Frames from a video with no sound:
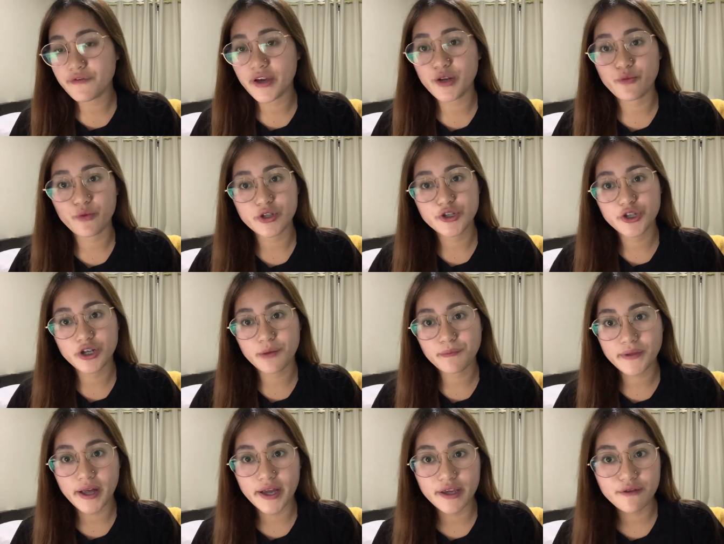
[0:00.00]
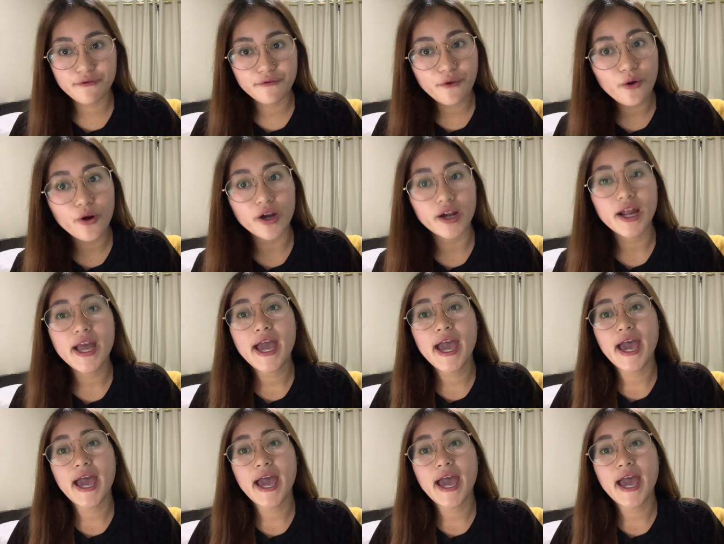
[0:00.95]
and what you're applying for.